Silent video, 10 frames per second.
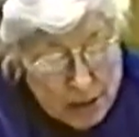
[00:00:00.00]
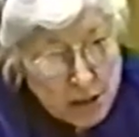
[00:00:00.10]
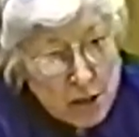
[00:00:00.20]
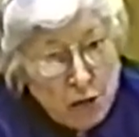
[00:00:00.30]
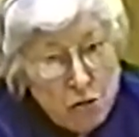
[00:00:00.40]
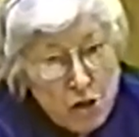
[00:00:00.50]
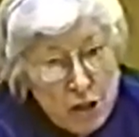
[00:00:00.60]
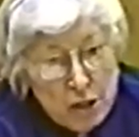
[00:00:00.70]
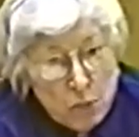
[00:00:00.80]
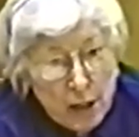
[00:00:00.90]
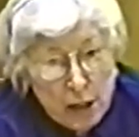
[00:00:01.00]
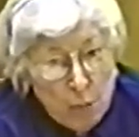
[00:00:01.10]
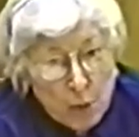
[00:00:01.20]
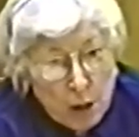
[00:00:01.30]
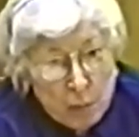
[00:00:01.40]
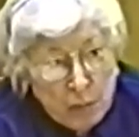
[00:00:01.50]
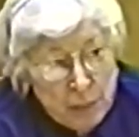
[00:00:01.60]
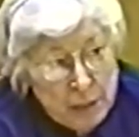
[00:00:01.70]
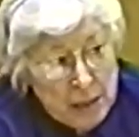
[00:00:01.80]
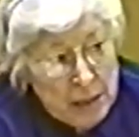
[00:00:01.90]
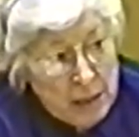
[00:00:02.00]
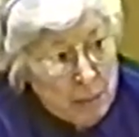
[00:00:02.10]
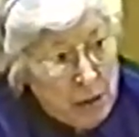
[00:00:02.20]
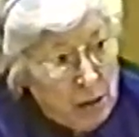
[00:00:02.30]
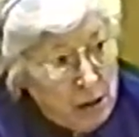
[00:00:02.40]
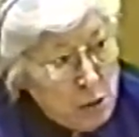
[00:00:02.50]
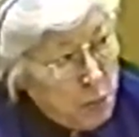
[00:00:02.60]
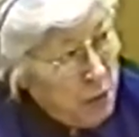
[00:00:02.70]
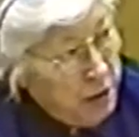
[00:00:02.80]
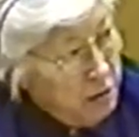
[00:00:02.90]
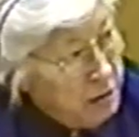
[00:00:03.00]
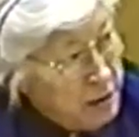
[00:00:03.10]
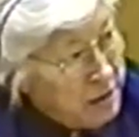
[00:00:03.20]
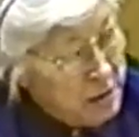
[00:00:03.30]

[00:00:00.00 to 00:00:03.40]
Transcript: as a solution to any problem because prayer